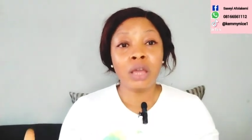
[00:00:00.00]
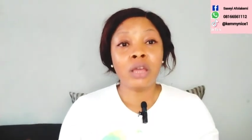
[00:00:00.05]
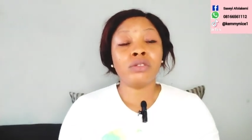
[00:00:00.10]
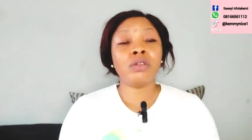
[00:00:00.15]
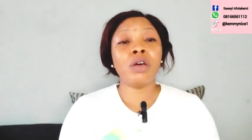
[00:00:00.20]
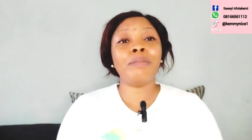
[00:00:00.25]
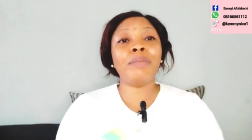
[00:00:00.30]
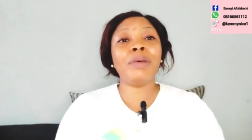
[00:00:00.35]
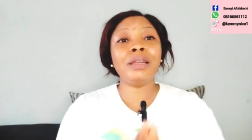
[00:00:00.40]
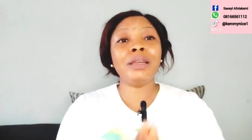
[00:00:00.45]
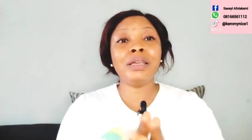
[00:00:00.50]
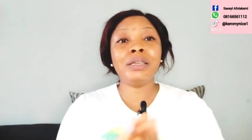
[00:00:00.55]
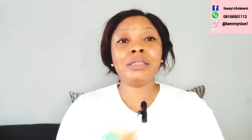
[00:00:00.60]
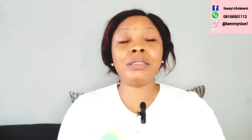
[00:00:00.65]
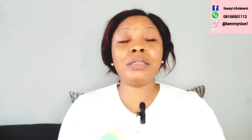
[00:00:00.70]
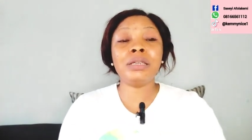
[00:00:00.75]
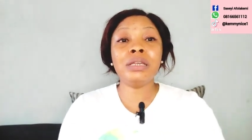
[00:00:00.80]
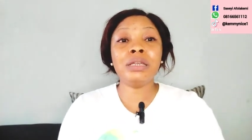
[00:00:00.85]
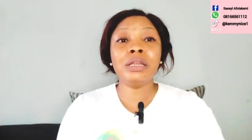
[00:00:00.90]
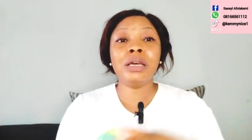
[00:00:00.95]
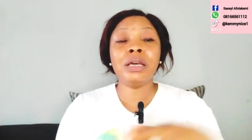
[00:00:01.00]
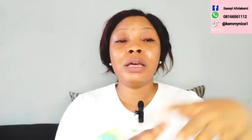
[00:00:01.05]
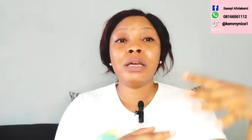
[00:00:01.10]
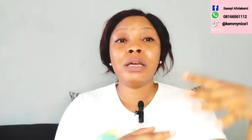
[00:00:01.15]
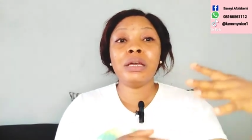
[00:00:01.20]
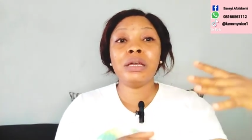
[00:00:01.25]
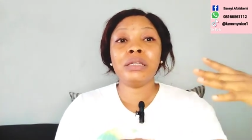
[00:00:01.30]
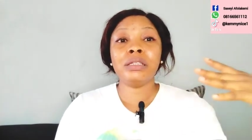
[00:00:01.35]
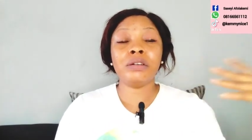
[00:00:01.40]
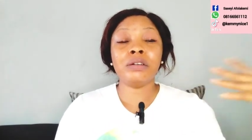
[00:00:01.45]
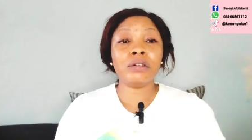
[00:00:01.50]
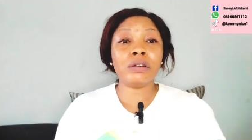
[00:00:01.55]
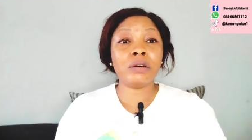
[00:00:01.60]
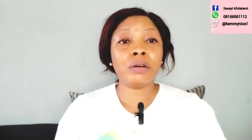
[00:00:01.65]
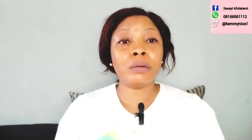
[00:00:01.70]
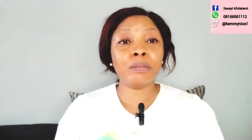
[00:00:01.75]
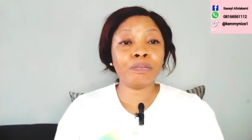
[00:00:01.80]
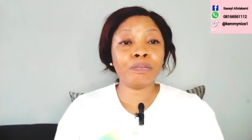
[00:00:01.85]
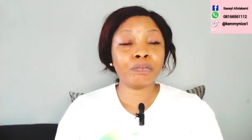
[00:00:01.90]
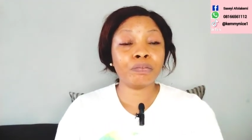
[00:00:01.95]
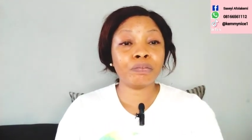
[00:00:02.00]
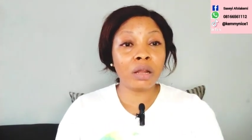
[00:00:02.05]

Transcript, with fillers: So I'll be listing the,